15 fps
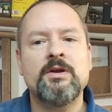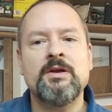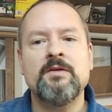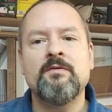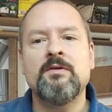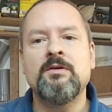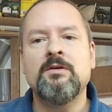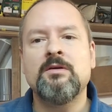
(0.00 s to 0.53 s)

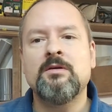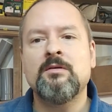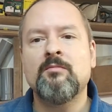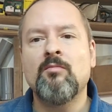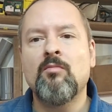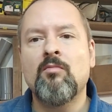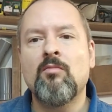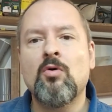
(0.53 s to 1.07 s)
even
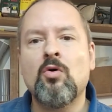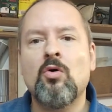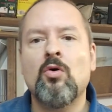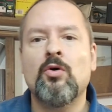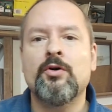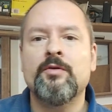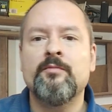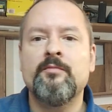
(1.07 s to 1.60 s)

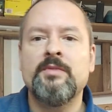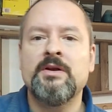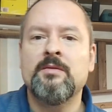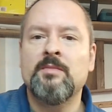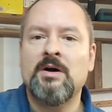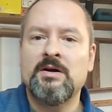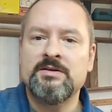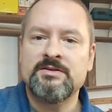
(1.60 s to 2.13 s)
more
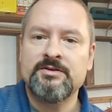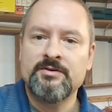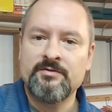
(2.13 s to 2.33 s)
minimize